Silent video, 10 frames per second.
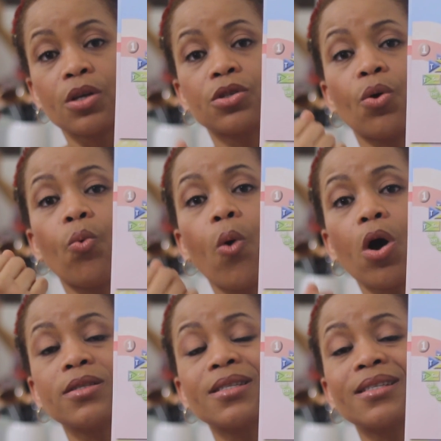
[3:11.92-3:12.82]
So
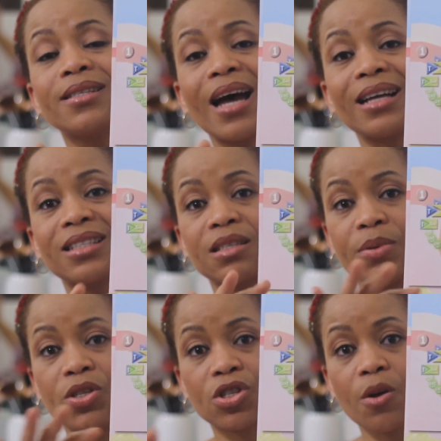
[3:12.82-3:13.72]
once that has
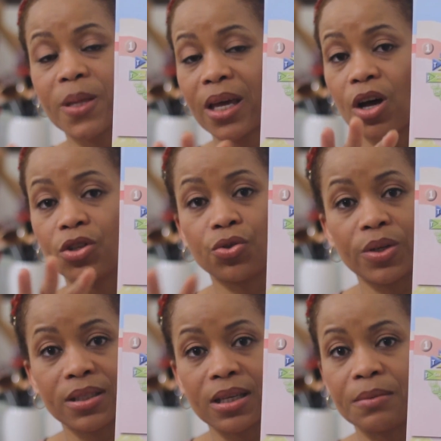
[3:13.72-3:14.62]
been stopped, they can't do
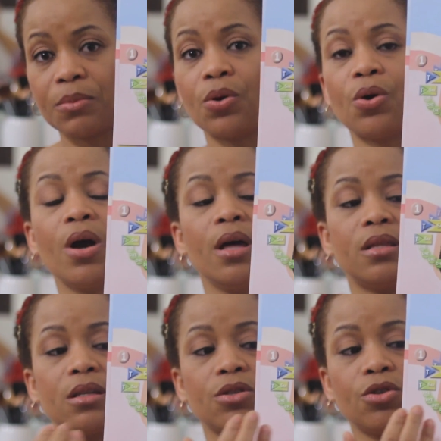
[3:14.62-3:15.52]
it anymore.
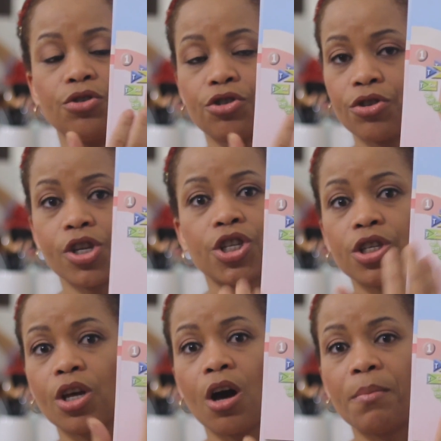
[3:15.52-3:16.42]
There's no
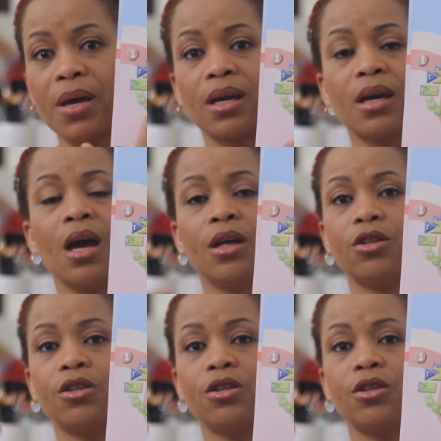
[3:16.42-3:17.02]
nutrition coming.